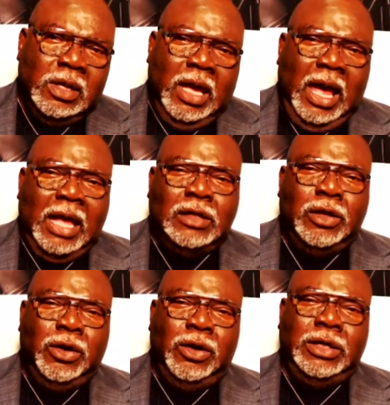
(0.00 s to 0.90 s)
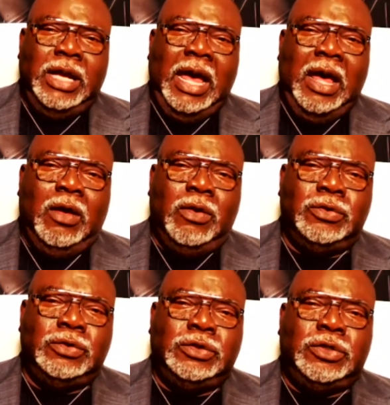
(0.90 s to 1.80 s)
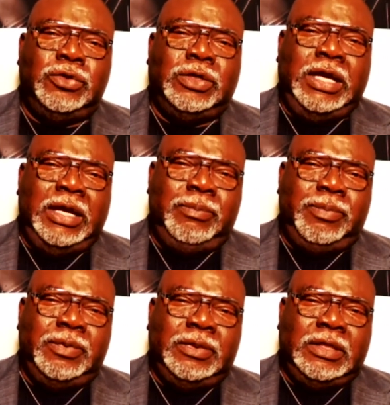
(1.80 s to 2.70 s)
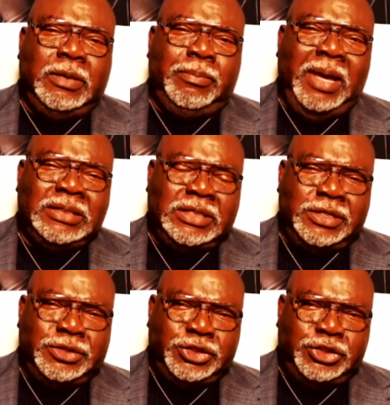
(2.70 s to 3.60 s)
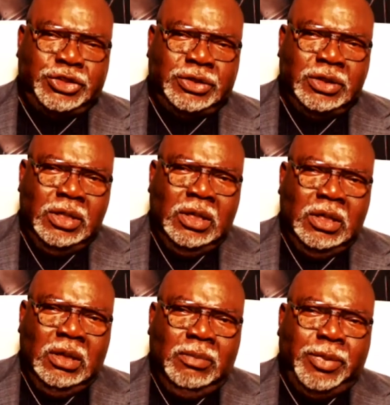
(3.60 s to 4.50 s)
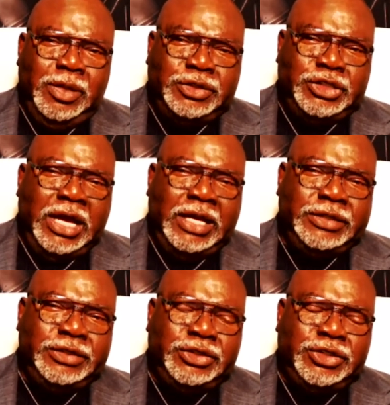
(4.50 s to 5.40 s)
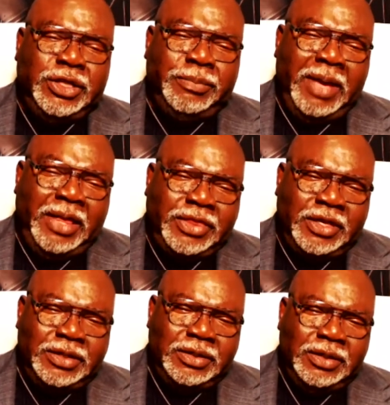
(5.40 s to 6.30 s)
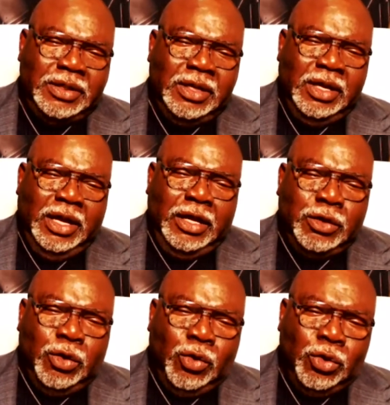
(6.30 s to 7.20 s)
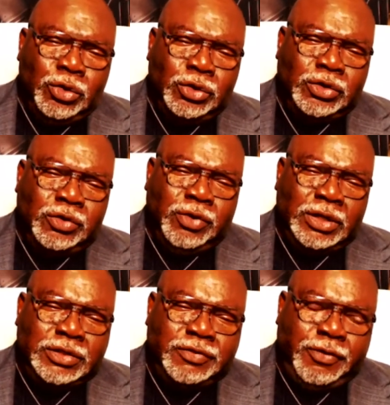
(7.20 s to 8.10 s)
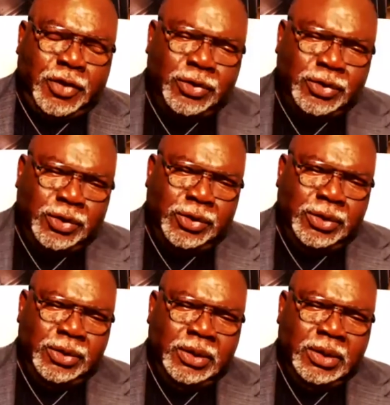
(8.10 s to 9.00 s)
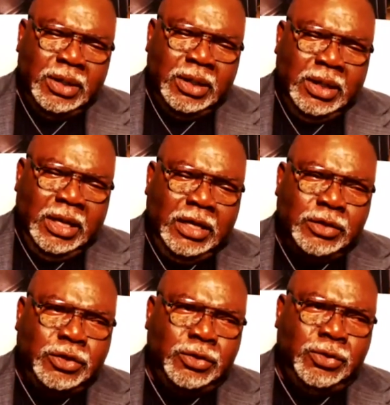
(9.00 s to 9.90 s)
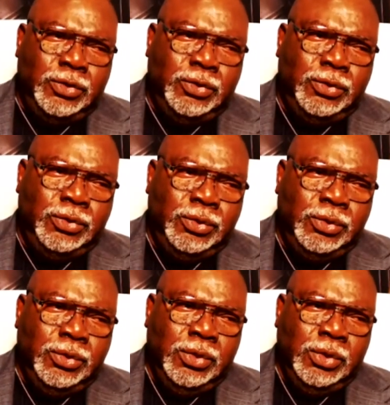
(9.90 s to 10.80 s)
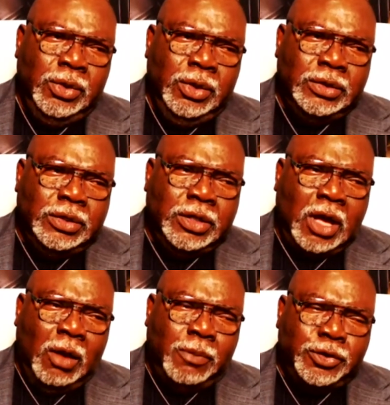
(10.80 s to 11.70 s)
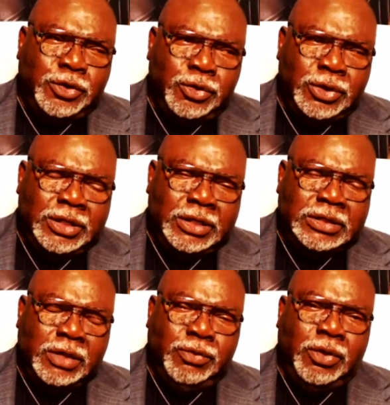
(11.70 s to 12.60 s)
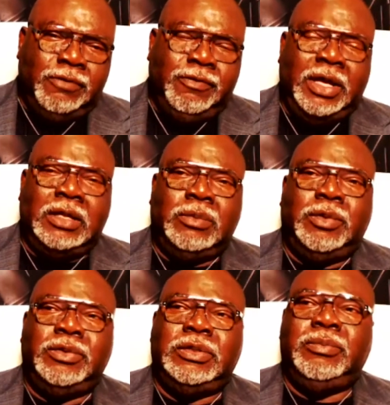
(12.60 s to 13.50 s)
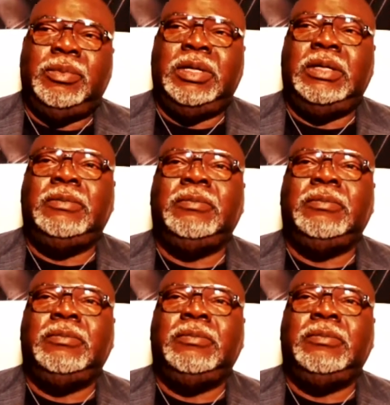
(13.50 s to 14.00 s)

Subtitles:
I learned how to keep the message, but change the method in order to reach further into the opportunities that were available to me.